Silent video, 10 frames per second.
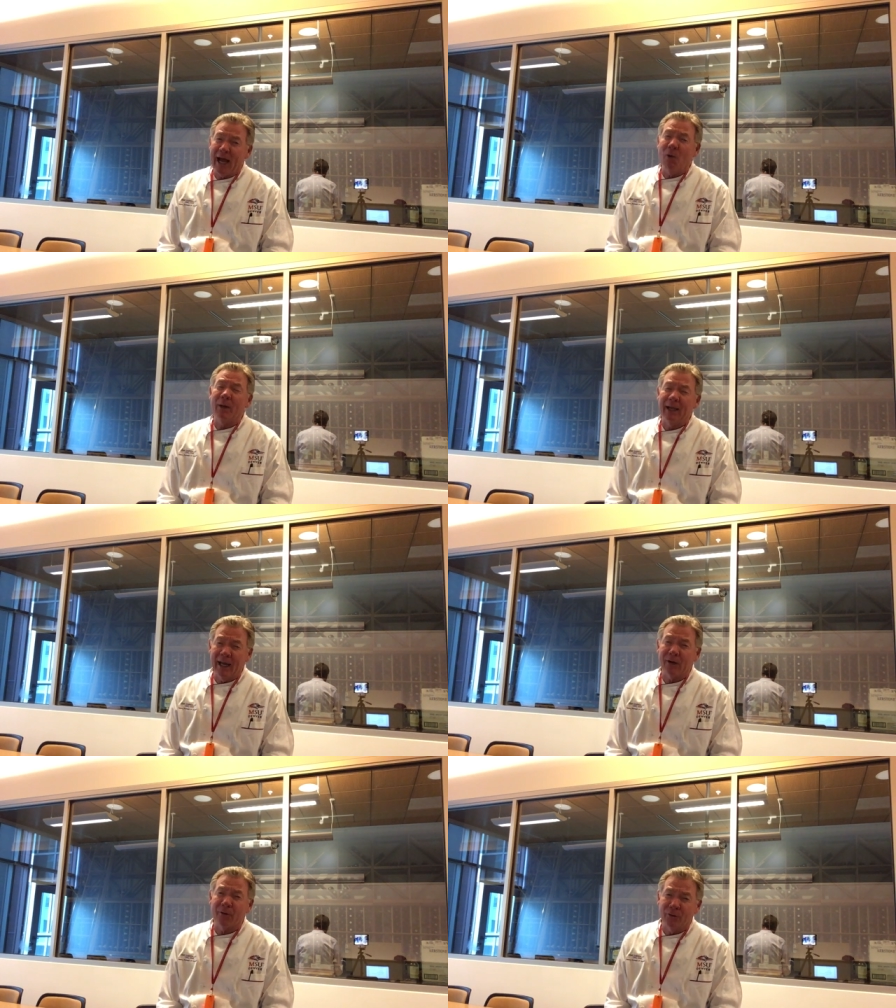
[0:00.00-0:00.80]
How we
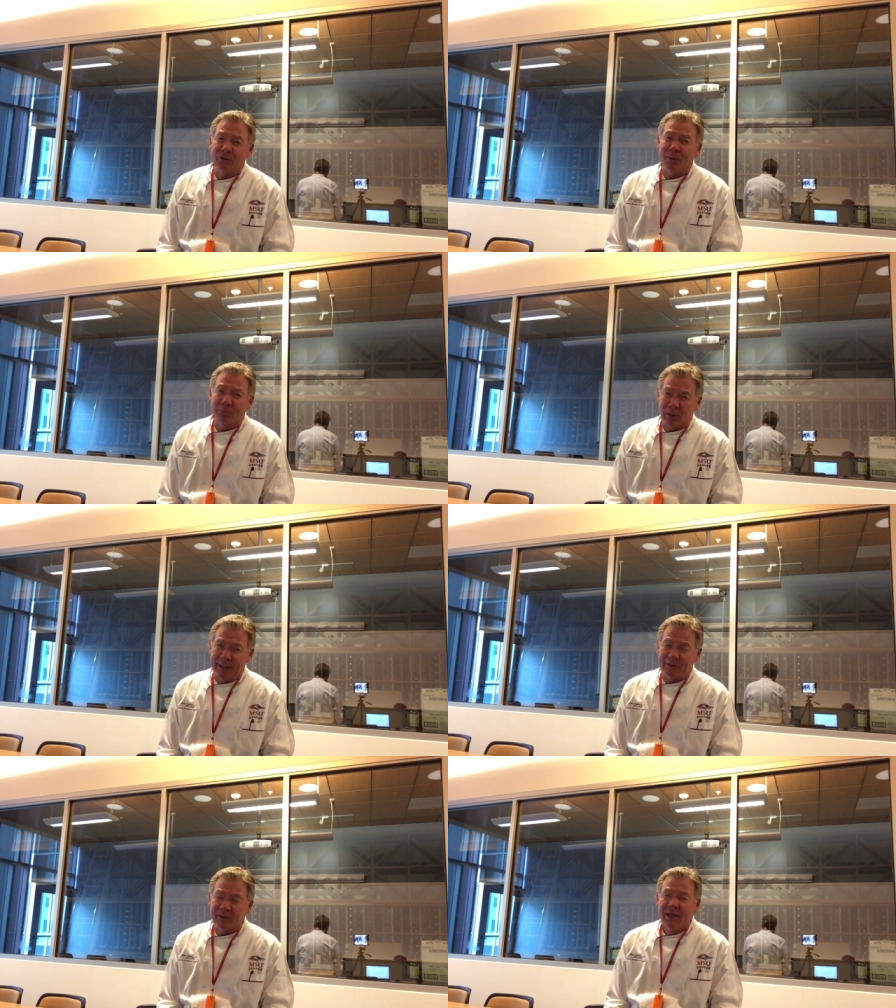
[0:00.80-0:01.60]
handle those
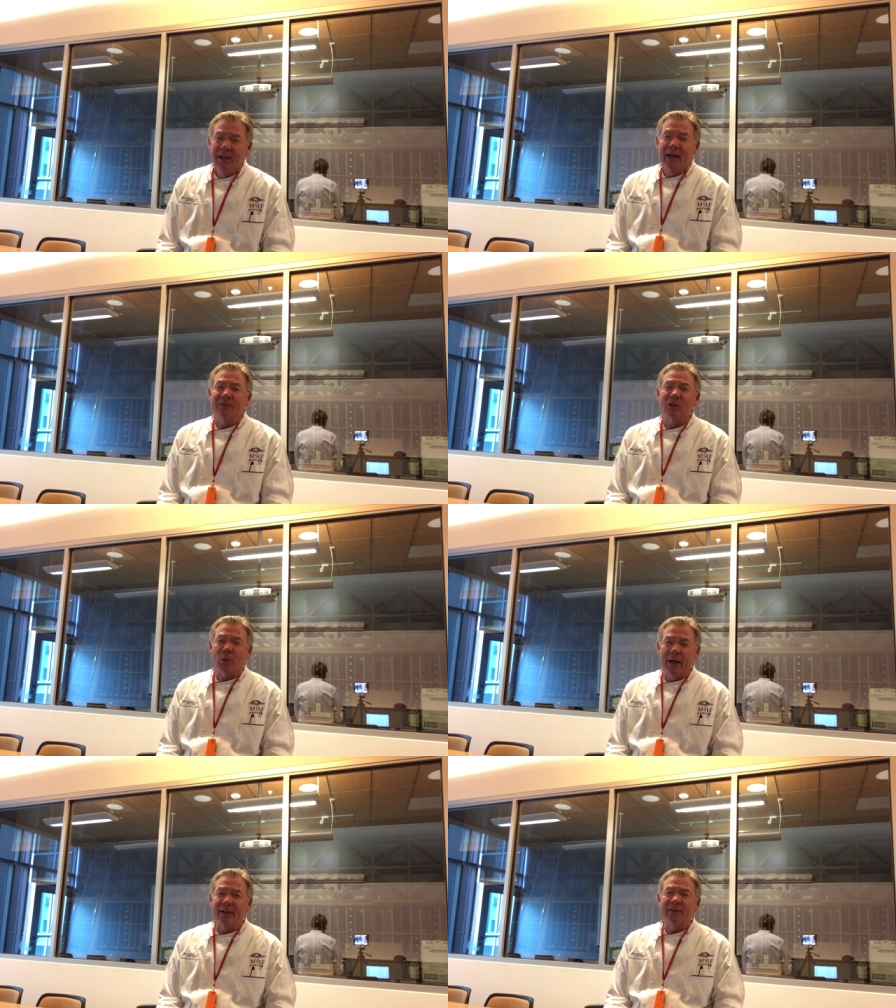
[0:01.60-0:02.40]
complaints is a
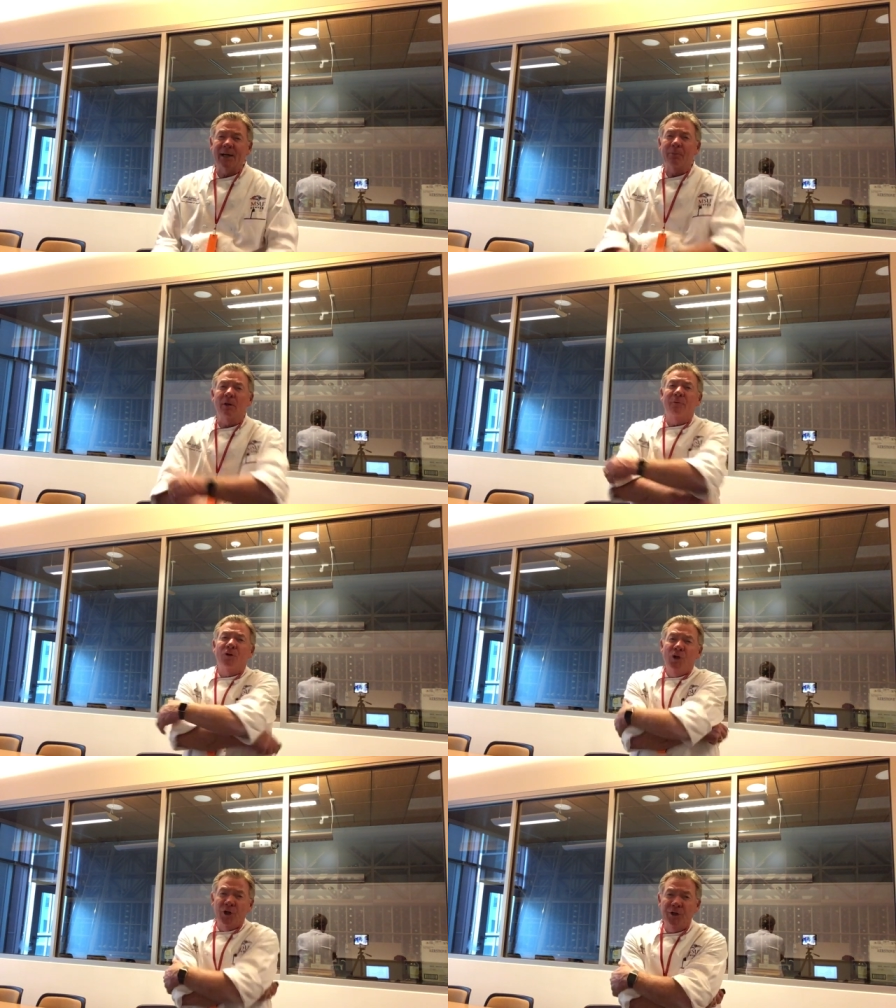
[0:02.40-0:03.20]
great example
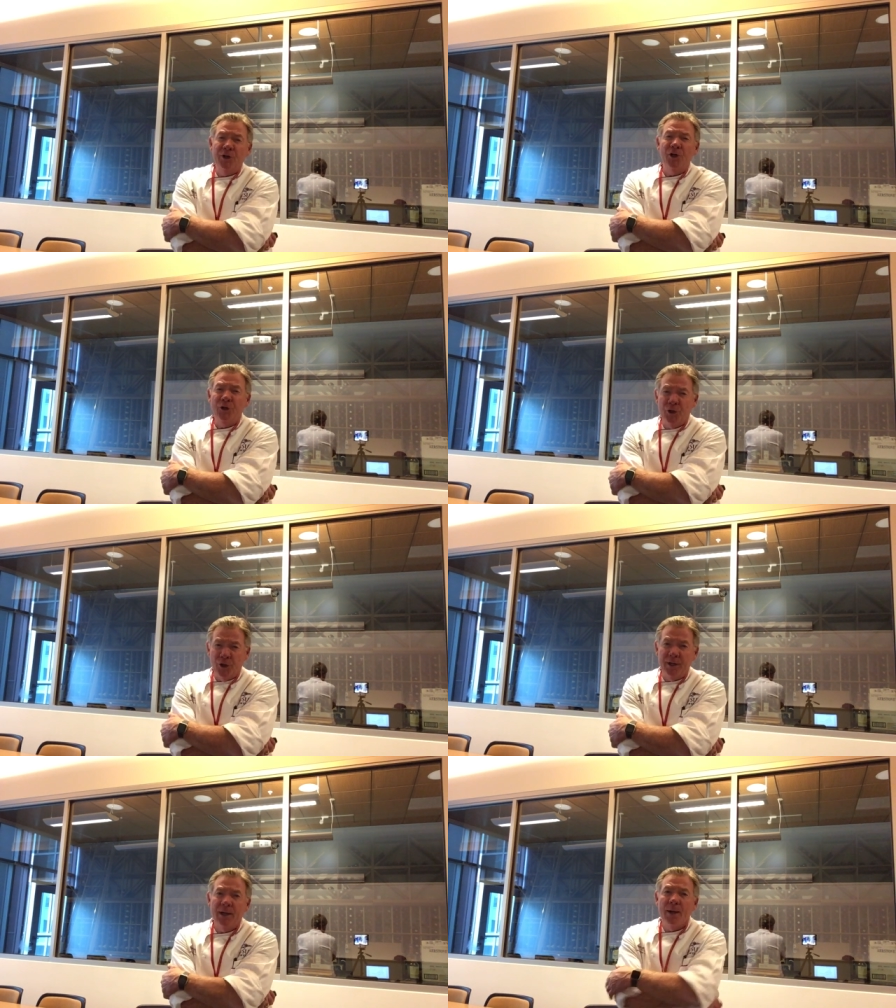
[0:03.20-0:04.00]
of good,
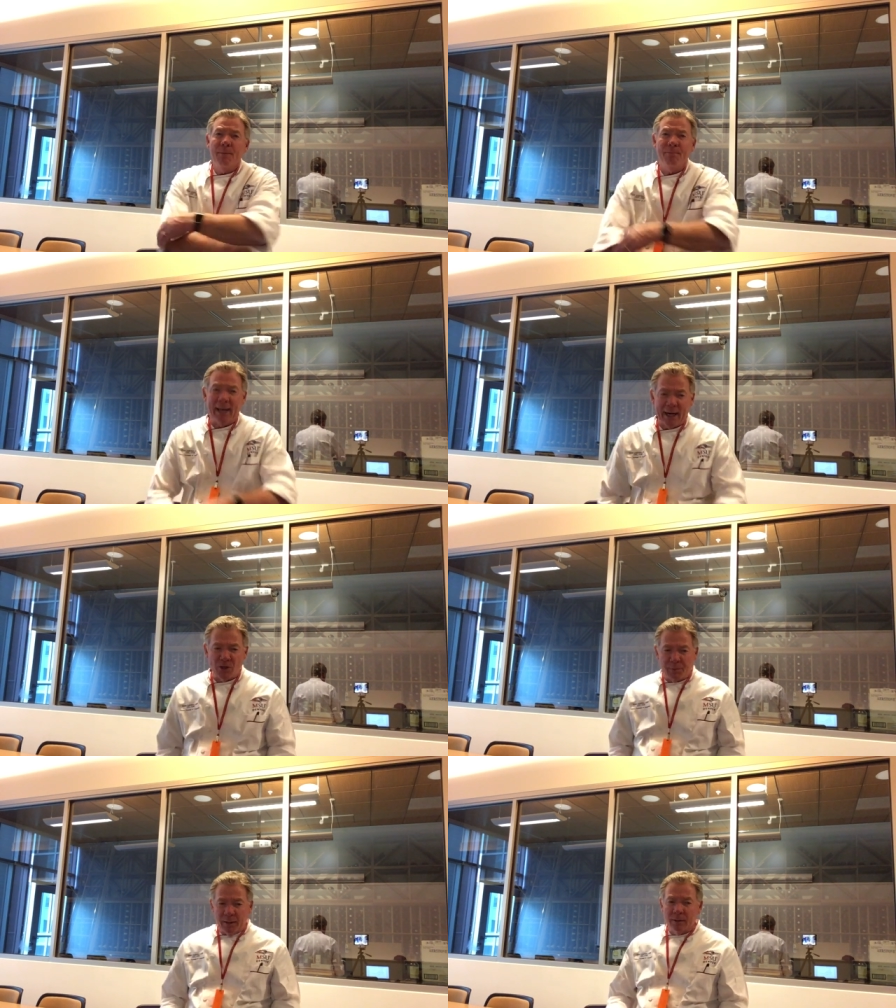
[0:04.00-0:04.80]
good
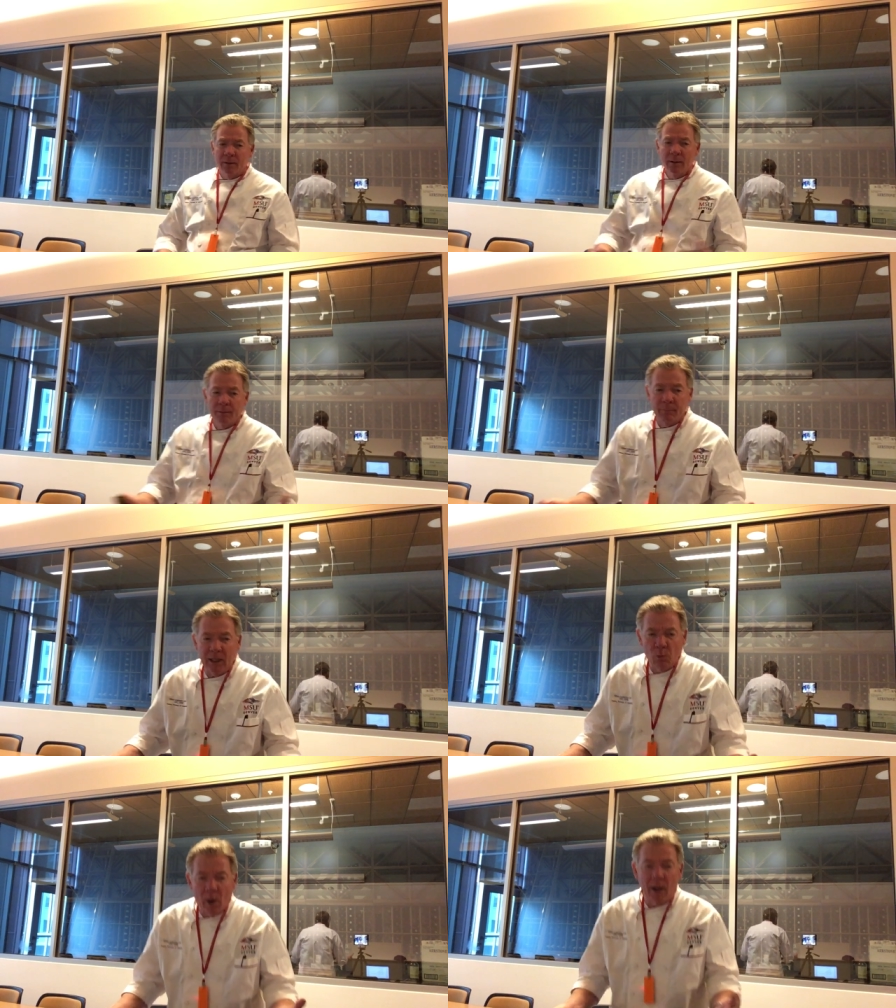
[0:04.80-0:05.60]
management.
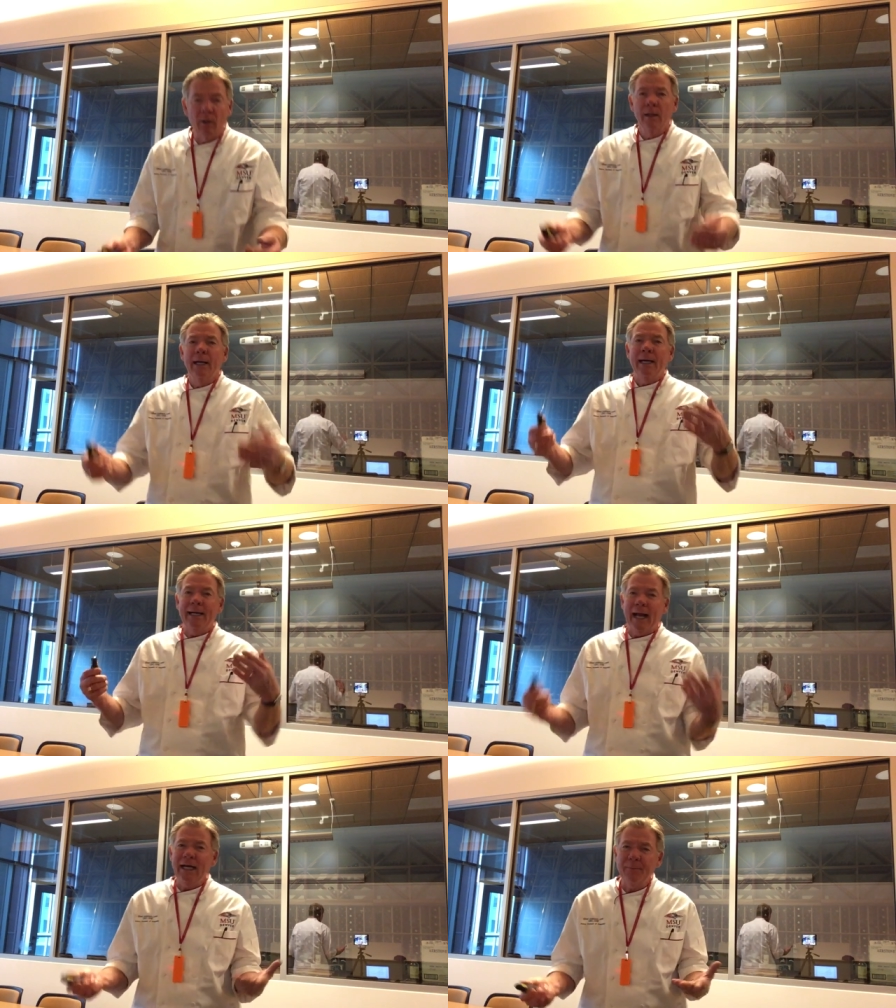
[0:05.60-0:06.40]
Meanwhile,
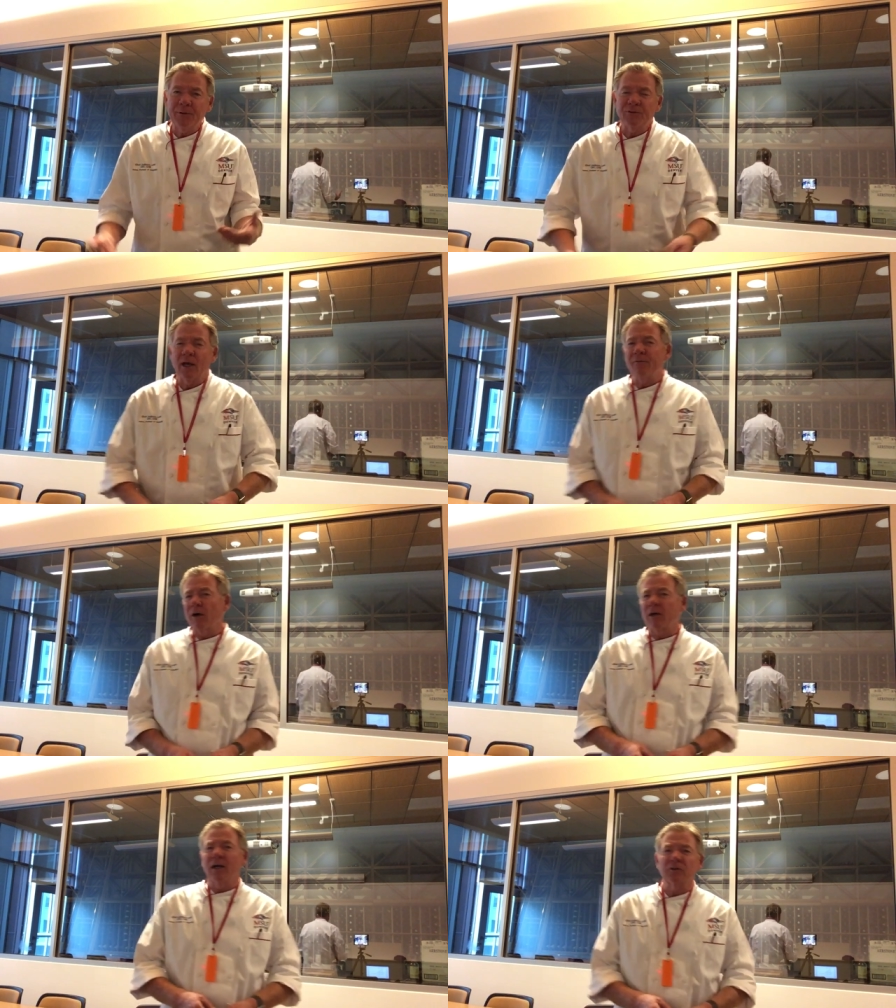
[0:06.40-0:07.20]
90% of
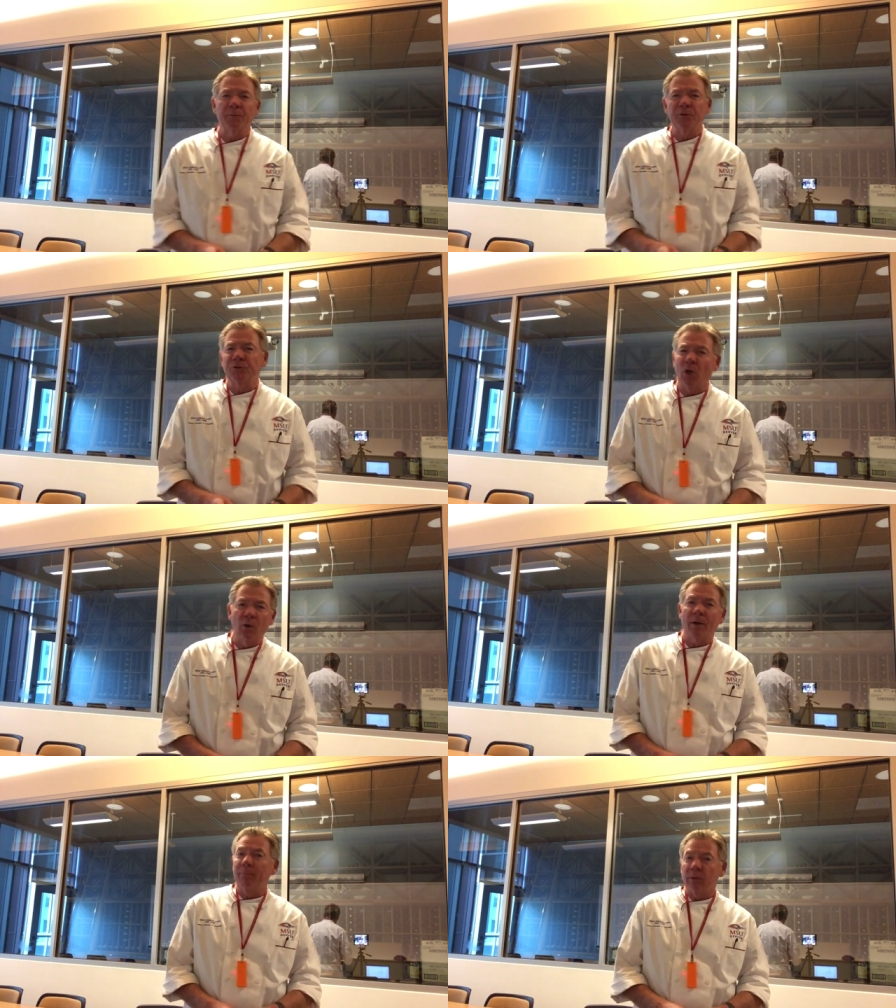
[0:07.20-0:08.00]
our customers
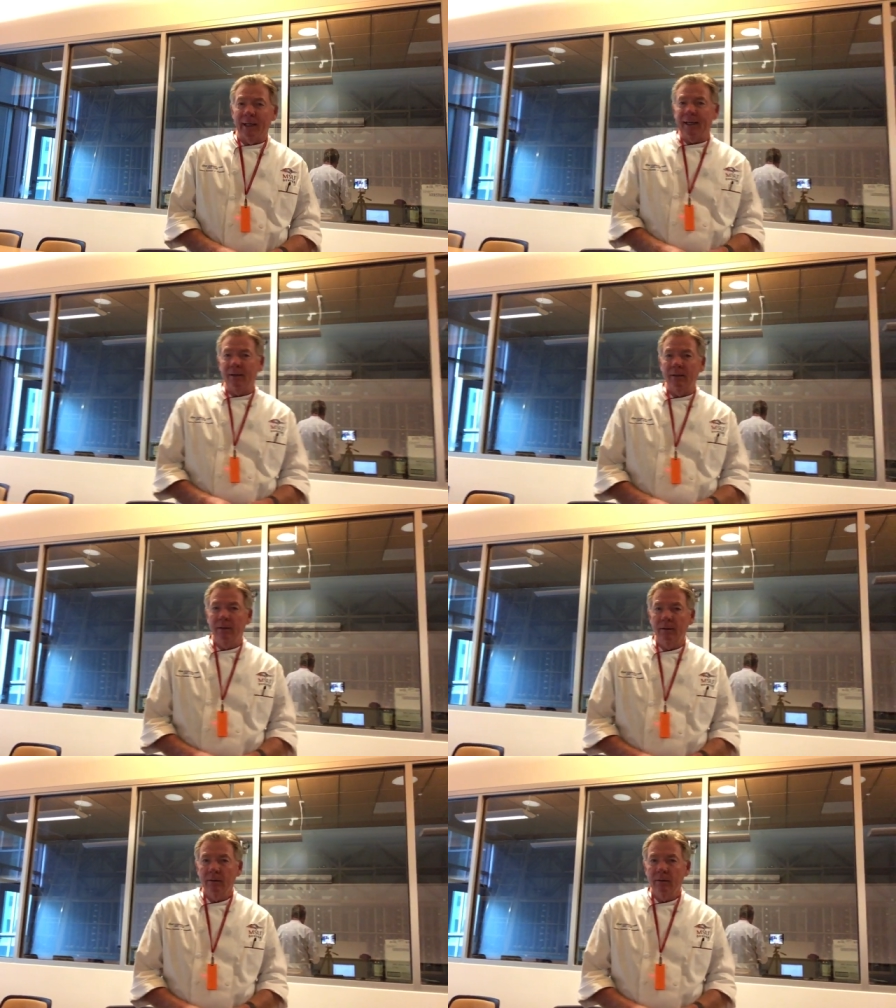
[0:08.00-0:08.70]
don't complain